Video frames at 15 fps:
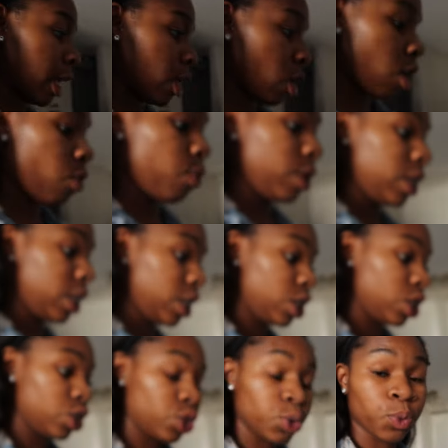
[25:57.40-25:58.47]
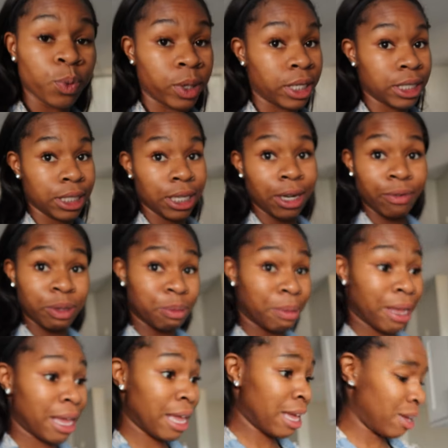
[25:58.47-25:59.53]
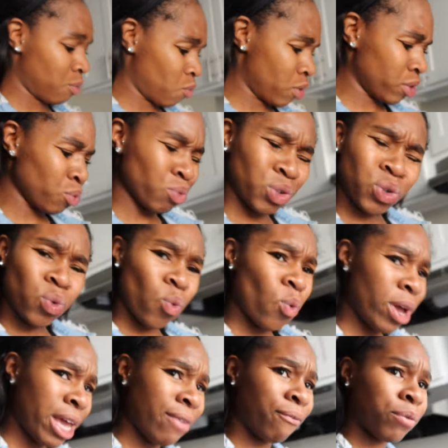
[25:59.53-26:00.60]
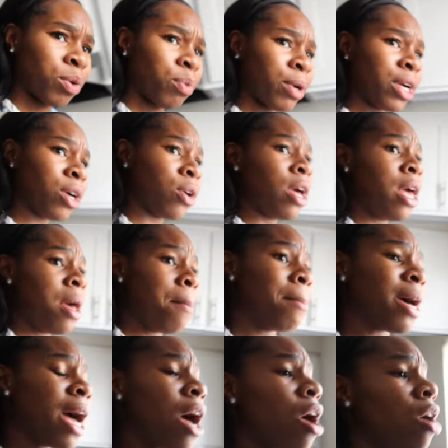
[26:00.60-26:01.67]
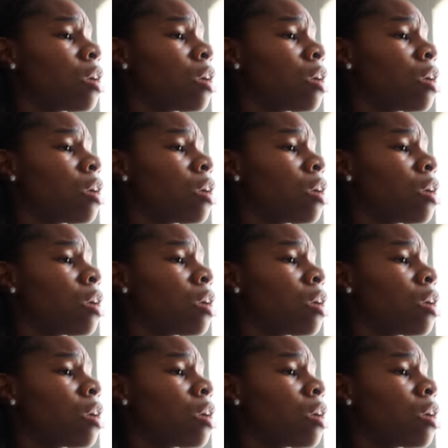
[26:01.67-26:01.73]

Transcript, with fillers: Like, y'all really need to tune into Love is Blind. What are you doing for real? But I